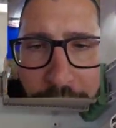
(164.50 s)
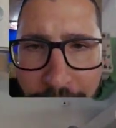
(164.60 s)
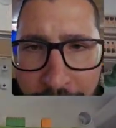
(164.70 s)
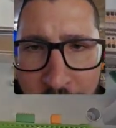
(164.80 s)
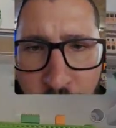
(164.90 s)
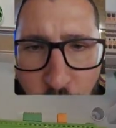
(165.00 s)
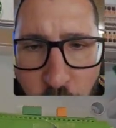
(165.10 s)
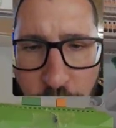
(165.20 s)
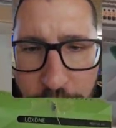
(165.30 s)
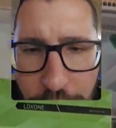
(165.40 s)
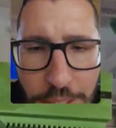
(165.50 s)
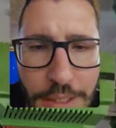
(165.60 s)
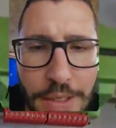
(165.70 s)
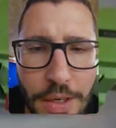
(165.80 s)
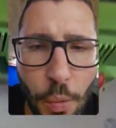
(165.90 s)
And for
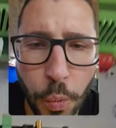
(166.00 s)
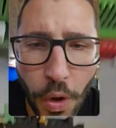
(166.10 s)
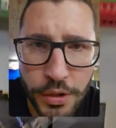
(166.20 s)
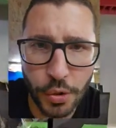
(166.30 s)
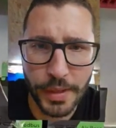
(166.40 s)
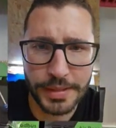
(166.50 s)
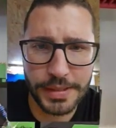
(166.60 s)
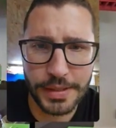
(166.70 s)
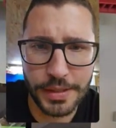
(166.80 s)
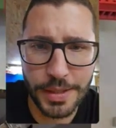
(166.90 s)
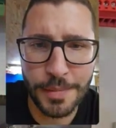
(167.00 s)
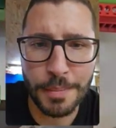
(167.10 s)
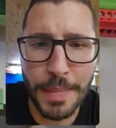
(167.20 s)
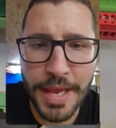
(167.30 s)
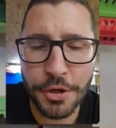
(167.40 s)
the watering system,
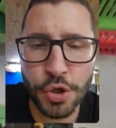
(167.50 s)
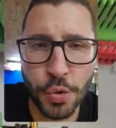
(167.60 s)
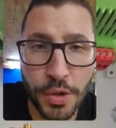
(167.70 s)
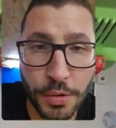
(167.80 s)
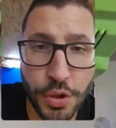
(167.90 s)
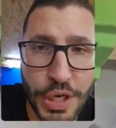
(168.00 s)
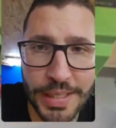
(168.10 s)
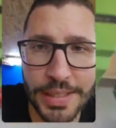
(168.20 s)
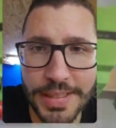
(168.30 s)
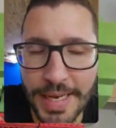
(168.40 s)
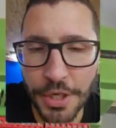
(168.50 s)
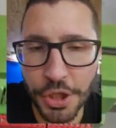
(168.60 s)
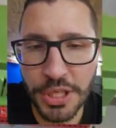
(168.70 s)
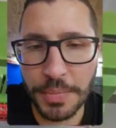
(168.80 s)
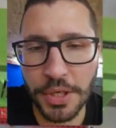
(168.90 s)
make sure to check the
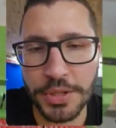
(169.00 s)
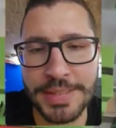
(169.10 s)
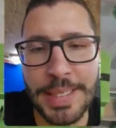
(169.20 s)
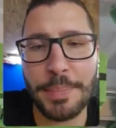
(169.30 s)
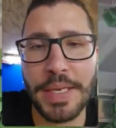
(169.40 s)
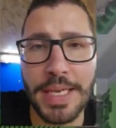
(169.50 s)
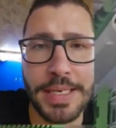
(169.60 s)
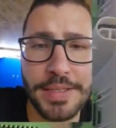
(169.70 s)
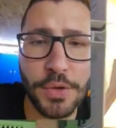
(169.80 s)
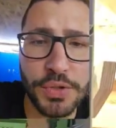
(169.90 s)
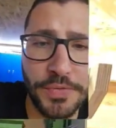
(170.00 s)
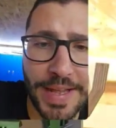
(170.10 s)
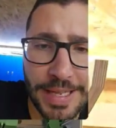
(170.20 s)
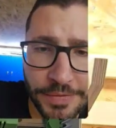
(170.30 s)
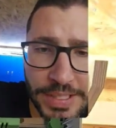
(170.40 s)
datasheet because typically those
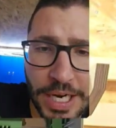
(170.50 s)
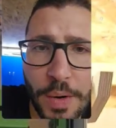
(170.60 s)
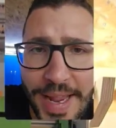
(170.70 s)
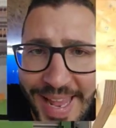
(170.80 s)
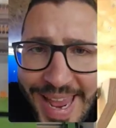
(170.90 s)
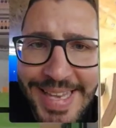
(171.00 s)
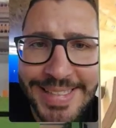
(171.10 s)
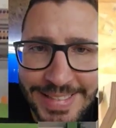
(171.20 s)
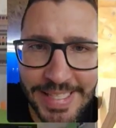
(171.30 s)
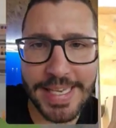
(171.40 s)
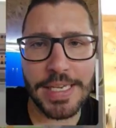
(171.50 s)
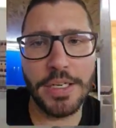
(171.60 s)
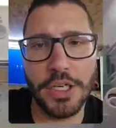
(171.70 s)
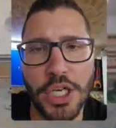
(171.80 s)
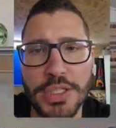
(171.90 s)
valves are AC,
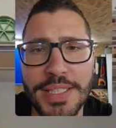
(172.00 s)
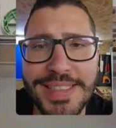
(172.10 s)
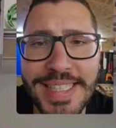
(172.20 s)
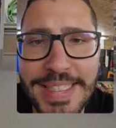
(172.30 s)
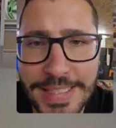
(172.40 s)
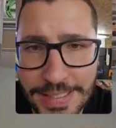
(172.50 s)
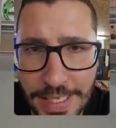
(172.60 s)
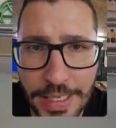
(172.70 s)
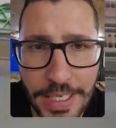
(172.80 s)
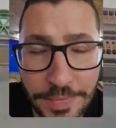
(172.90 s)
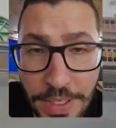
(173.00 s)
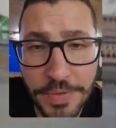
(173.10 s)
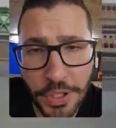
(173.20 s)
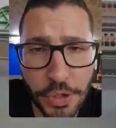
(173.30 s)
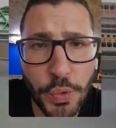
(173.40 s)
not DC, even if they are